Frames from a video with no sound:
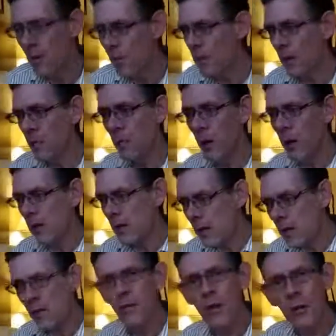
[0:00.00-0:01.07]
but by
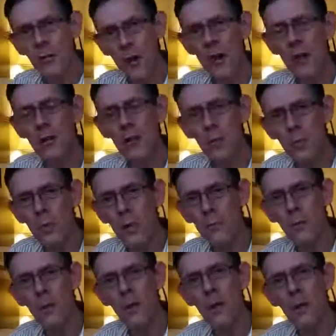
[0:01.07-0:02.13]
giving money to
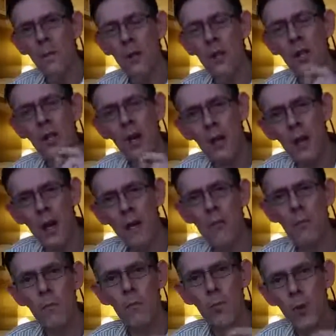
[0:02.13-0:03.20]
people, it can never
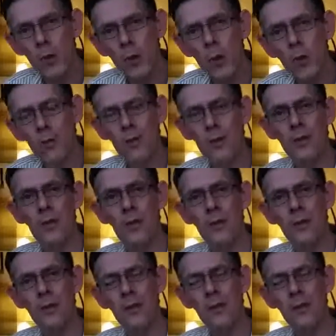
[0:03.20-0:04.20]
produce